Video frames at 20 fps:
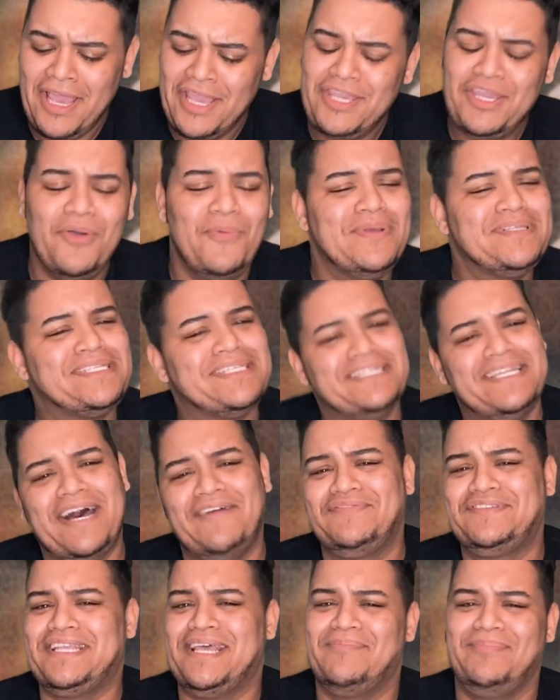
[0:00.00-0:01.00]
You was
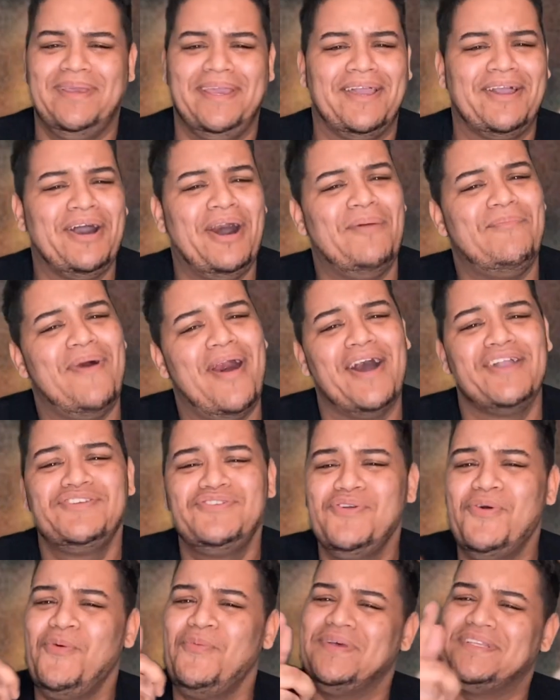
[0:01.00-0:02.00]
enough, Demi. Come on,
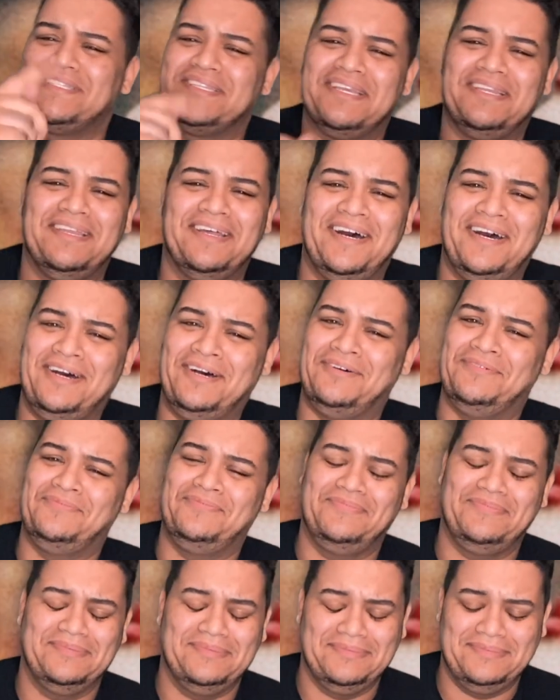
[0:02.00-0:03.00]
you was enough.
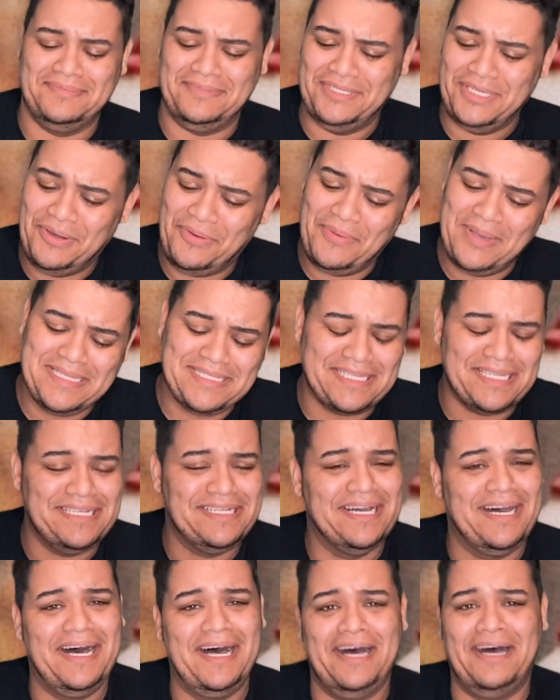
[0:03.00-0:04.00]
You was
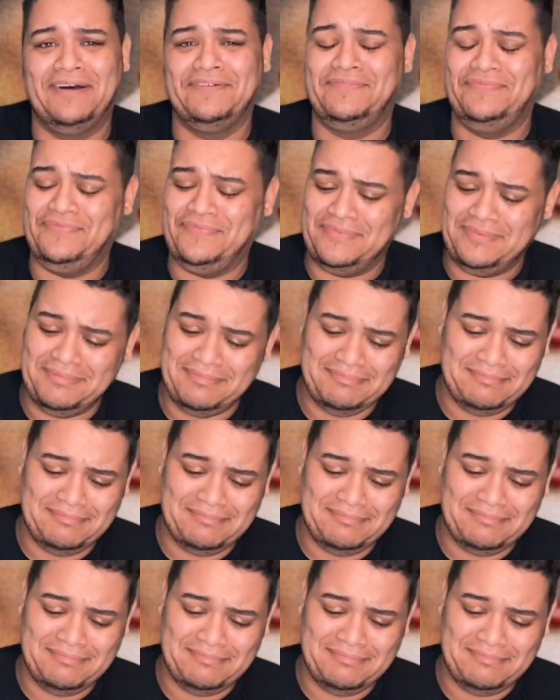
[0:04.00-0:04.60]
enough.